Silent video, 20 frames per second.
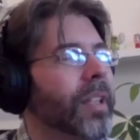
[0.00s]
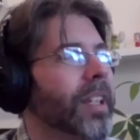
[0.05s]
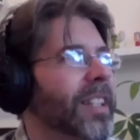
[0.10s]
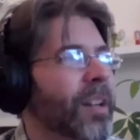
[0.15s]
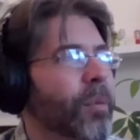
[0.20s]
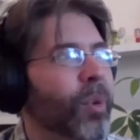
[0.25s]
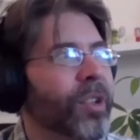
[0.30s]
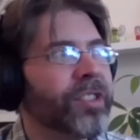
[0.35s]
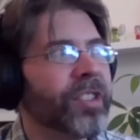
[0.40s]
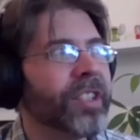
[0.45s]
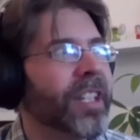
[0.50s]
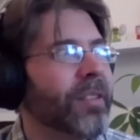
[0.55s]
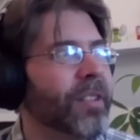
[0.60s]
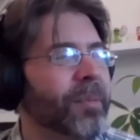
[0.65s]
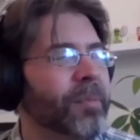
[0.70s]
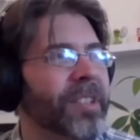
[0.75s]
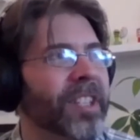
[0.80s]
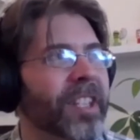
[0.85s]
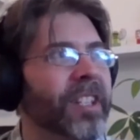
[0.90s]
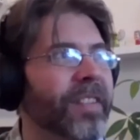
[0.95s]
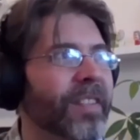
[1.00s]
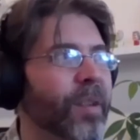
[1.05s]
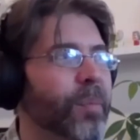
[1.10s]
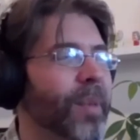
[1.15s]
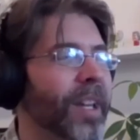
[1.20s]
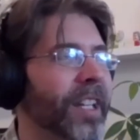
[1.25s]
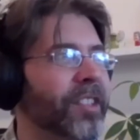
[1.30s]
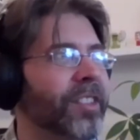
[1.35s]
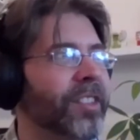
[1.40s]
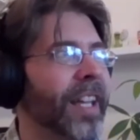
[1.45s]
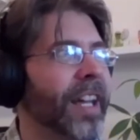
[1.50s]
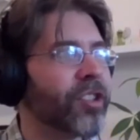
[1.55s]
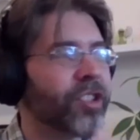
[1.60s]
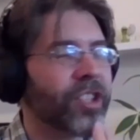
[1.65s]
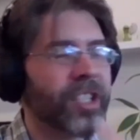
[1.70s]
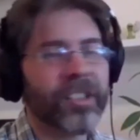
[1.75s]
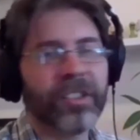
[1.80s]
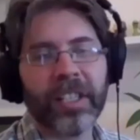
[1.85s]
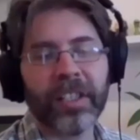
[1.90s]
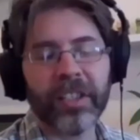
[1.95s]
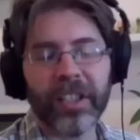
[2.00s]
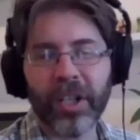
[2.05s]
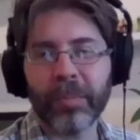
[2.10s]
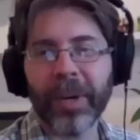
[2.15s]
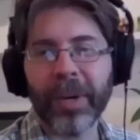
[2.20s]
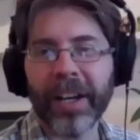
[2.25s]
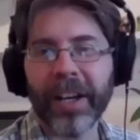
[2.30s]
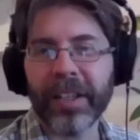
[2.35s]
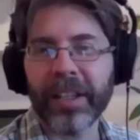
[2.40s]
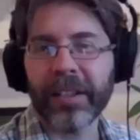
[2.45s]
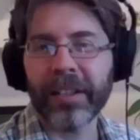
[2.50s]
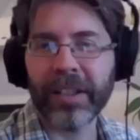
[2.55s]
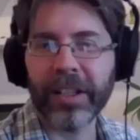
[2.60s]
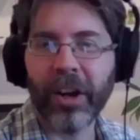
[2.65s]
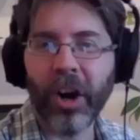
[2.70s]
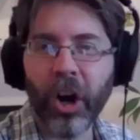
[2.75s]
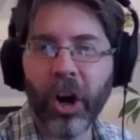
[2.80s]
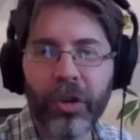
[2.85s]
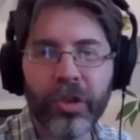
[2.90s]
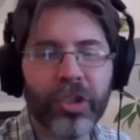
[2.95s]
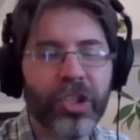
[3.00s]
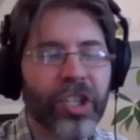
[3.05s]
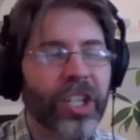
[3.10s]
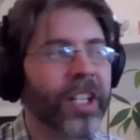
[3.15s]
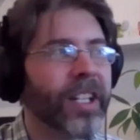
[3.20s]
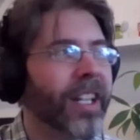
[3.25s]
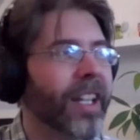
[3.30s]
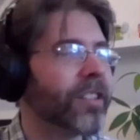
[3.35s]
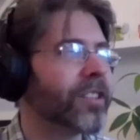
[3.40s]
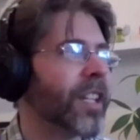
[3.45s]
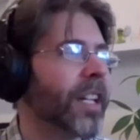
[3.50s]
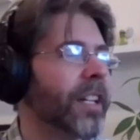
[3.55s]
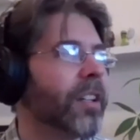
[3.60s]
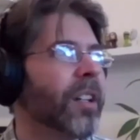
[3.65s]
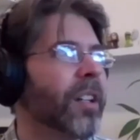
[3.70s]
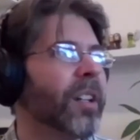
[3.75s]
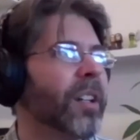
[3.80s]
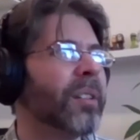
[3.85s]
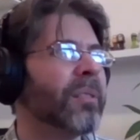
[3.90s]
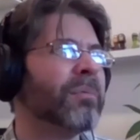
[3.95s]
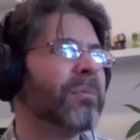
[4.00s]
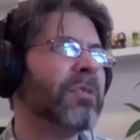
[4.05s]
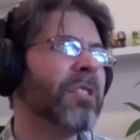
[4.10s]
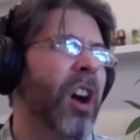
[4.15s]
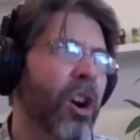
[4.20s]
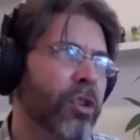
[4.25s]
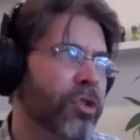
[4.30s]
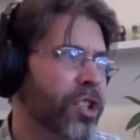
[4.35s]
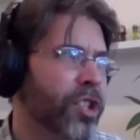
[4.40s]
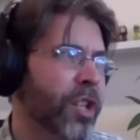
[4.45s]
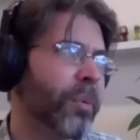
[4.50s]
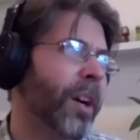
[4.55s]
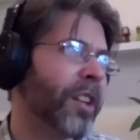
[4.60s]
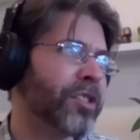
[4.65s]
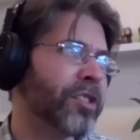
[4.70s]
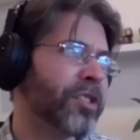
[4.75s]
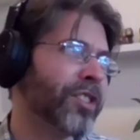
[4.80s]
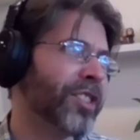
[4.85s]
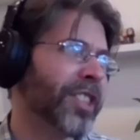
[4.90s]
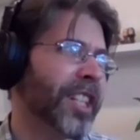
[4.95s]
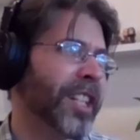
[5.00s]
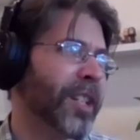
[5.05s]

it wasn't even didn't even make sense. She's sitting there oh, by the, the, ocean, and it's like, no, she wasn't sitting